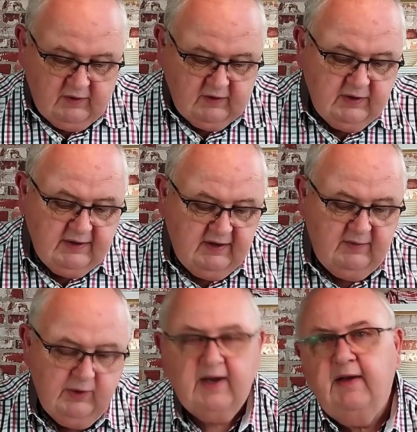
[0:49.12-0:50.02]
This is
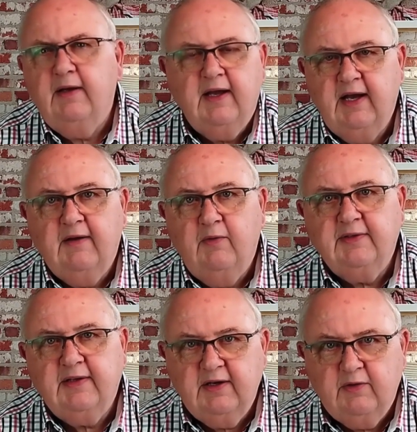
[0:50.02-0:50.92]
part of the
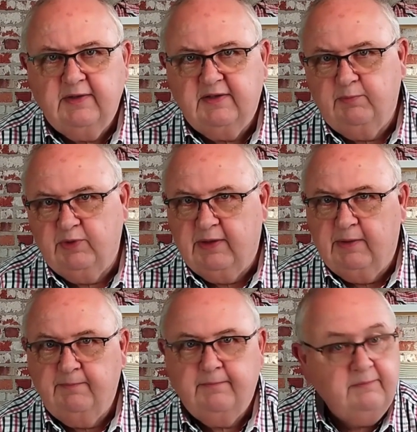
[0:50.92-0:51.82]
characteristic of this bread.
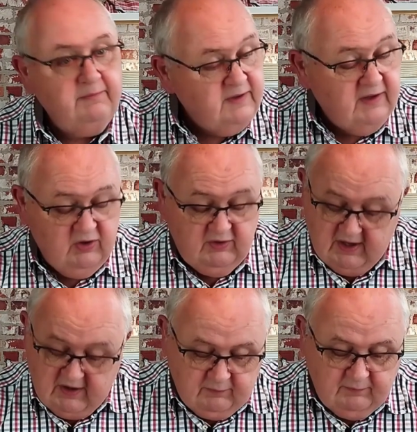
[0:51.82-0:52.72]
It
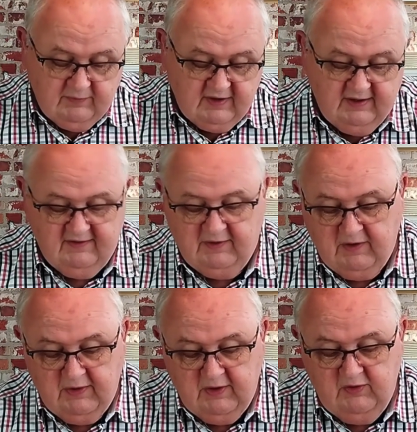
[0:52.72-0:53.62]
really tastes
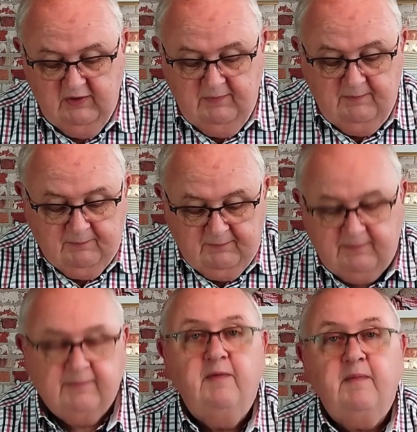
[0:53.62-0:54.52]
very, very good.
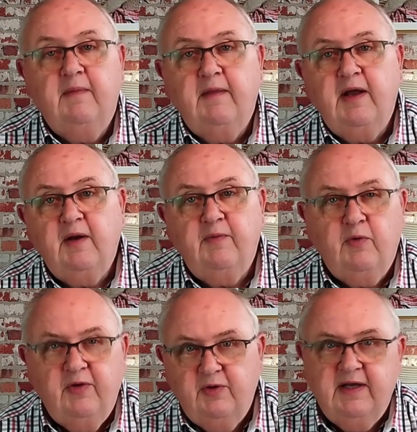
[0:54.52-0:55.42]
Now, of
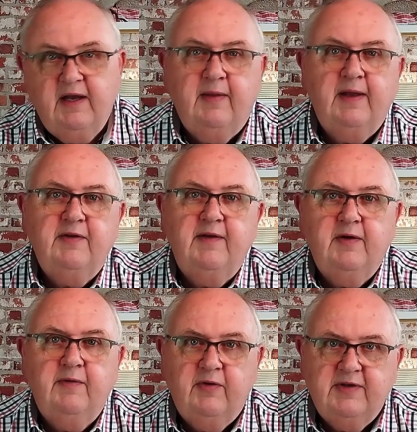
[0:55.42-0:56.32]
course, we can't place
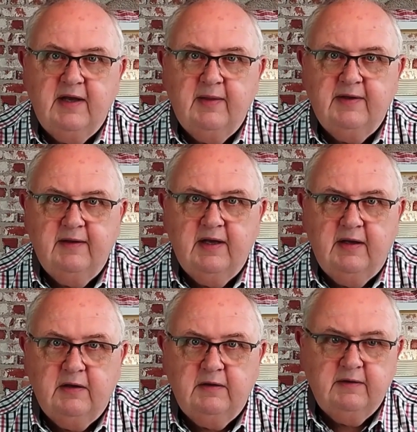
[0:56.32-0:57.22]
5 loaves side by
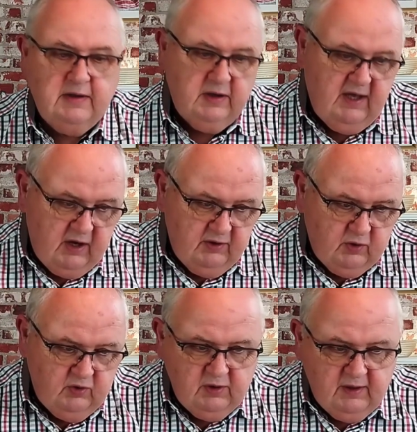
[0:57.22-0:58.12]
side in the
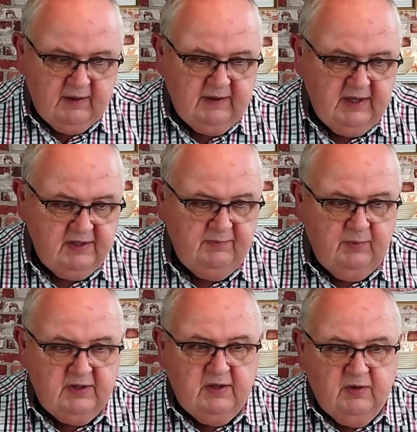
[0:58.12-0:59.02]
household. And
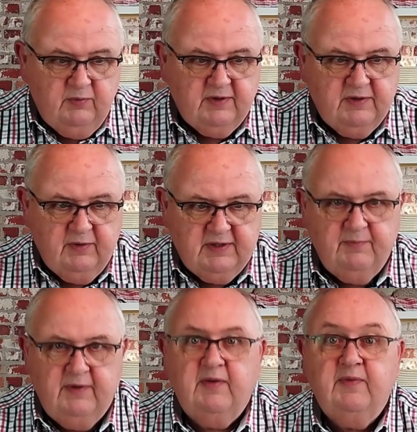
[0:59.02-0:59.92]
especially with this
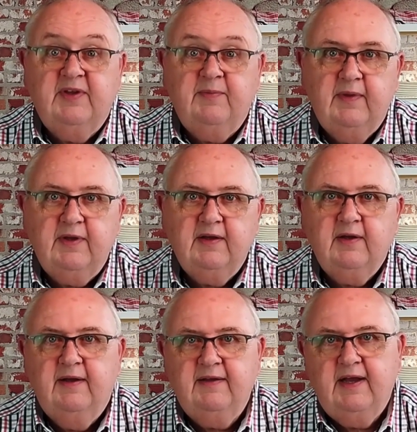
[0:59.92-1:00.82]
recipe, which is
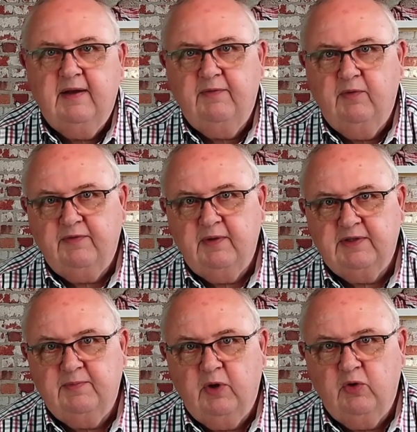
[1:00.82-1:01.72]
particularly tailored for very
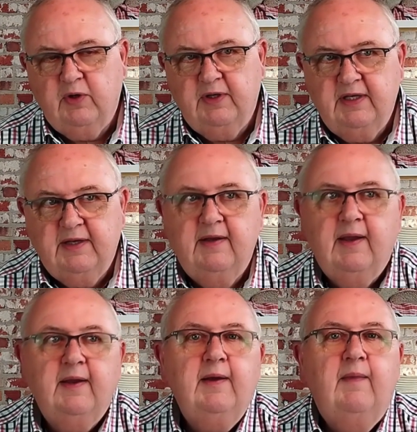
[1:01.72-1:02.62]
small quantities,
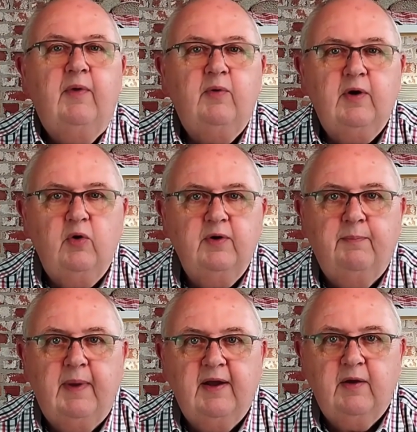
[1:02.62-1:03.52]
you can only
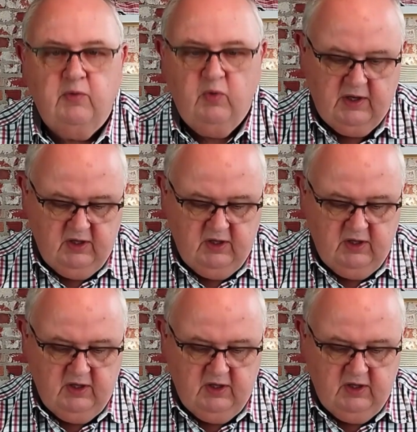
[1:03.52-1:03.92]
bake 1